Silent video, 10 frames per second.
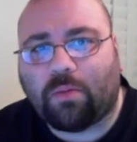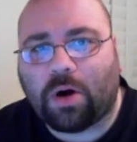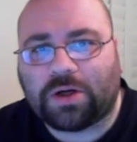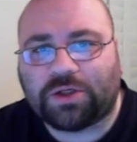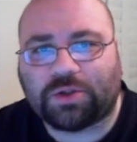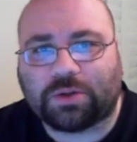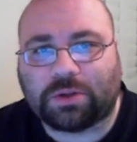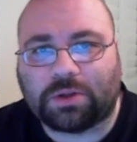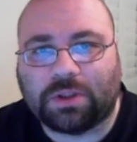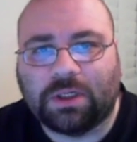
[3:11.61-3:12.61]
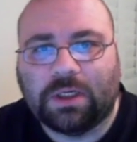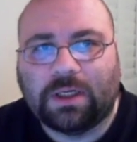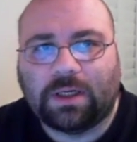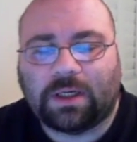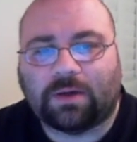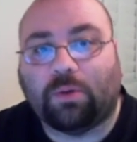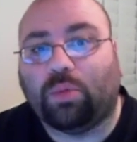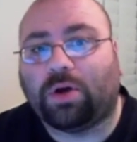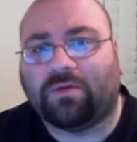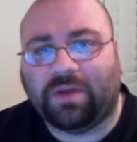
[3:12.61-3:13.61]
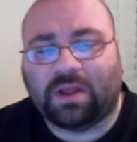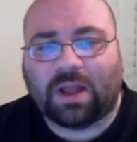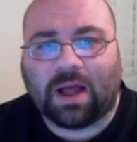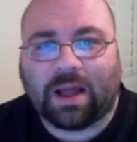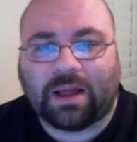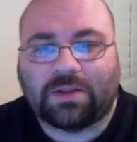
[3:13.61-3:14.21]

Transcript: Marshall, The Book of Eli.